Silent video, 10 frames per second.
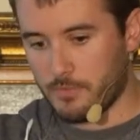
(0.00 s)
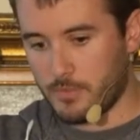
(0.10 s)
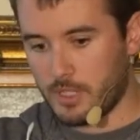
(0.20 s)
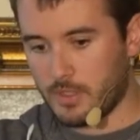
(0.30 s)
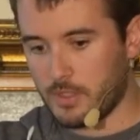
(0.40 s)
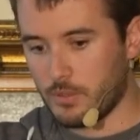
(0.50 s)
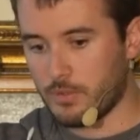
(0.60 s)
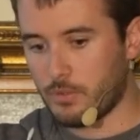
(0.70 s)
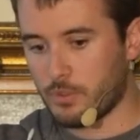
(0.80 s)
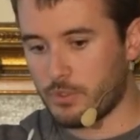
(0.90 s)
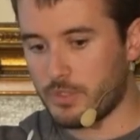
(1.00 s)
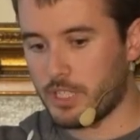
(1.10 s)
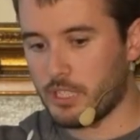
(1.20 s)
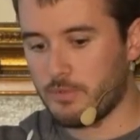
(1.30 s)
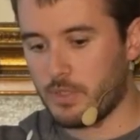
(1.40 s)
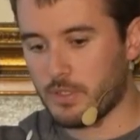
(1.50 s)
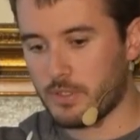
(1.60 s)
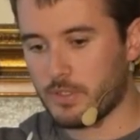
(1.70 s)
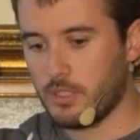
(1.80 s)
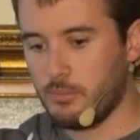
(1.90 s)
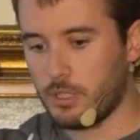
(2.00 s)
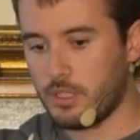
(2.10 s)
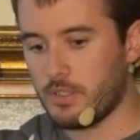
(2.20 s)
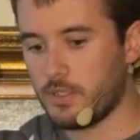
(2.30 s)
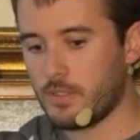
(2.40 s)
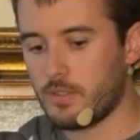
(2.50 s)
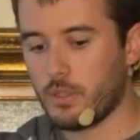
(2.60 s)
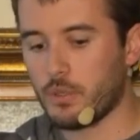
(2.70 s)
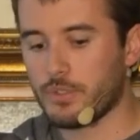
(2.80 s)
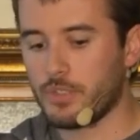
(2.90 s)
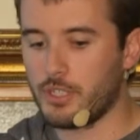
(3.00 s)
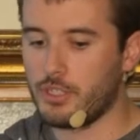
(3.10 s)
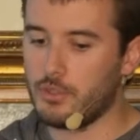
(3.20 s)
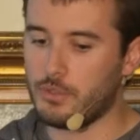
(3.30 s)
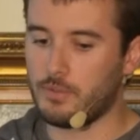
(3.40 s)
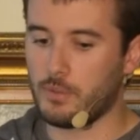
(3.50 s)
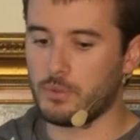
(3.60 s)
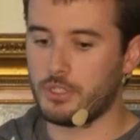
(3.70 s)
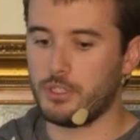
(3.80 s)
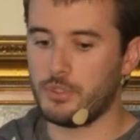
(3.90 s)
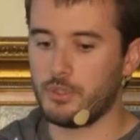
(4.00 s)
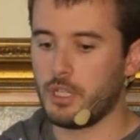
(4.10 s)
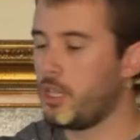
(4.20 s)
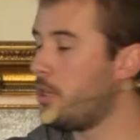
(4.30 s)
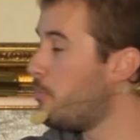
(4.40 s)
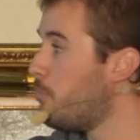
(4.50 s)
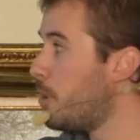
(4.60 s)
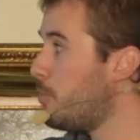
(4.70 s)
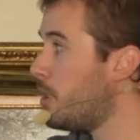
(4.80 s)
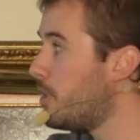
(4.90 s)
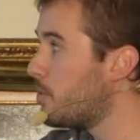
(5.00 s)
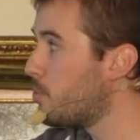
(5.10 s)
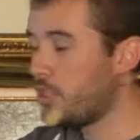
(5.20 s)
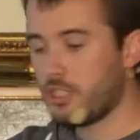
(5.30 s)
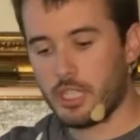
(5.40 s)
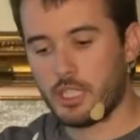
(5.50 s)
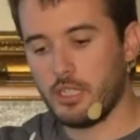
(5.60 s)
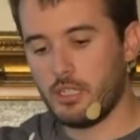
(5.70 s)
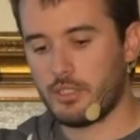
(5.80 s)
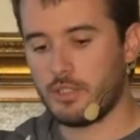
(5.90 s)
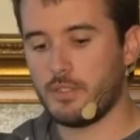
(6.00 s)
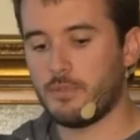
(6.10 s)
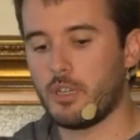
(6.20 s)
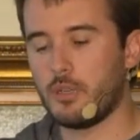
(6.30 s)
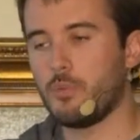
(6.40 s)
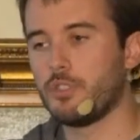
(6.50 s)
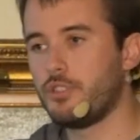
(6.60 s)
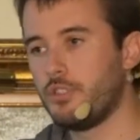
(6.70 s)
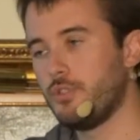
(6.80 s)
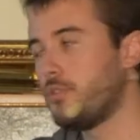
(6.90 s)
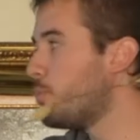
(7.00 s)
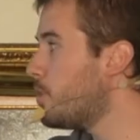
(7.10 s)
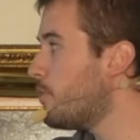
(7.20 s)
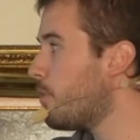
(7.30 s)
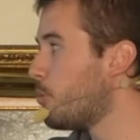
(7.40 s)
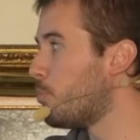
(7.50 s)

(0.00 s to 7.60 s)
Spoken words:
This is useful to scan a file system, but this is also useful to maybe switch technologies if I want to switch from a